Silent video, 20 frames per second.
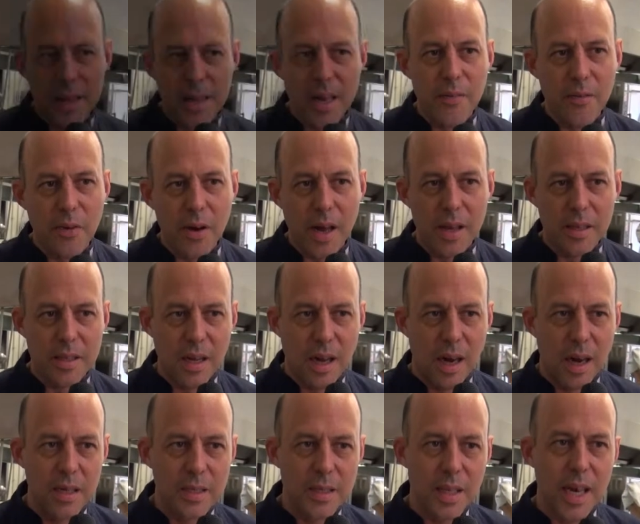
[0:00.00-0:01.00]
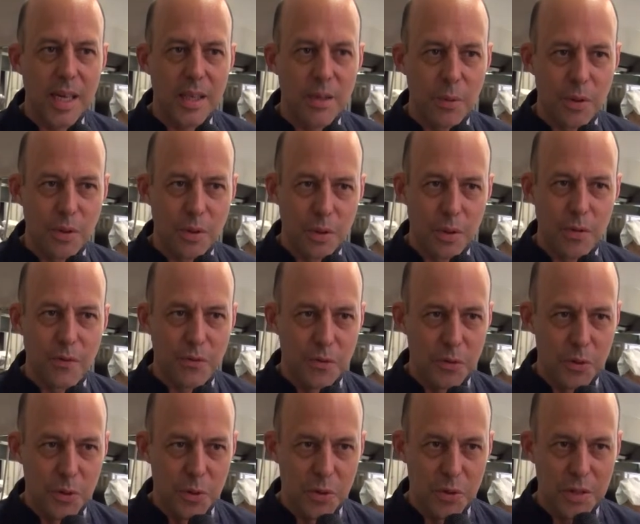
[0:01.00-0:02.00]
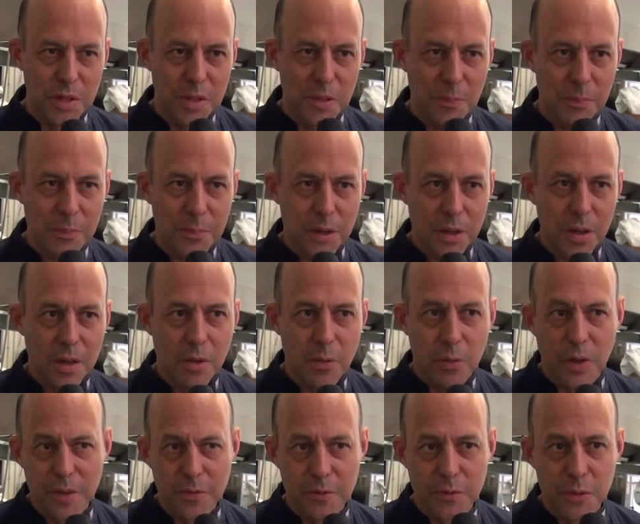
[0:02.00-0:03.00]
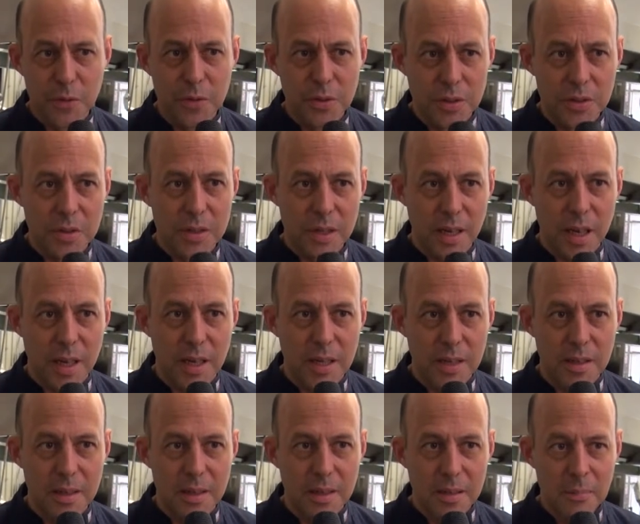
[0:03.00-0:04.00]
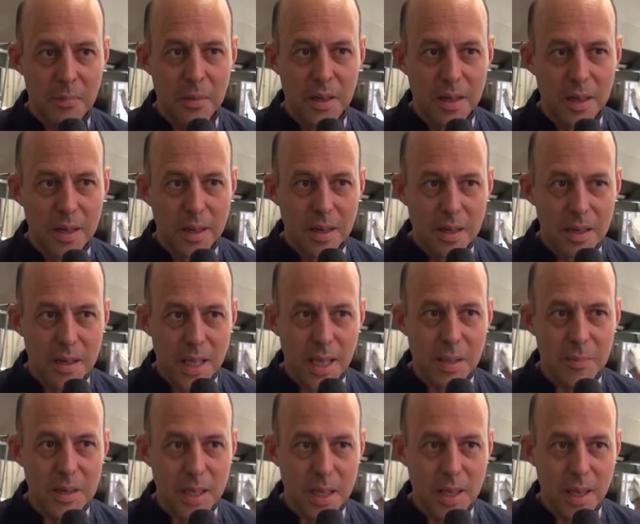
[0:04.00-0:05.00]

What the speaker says: never had contact with good food, great food, until I came to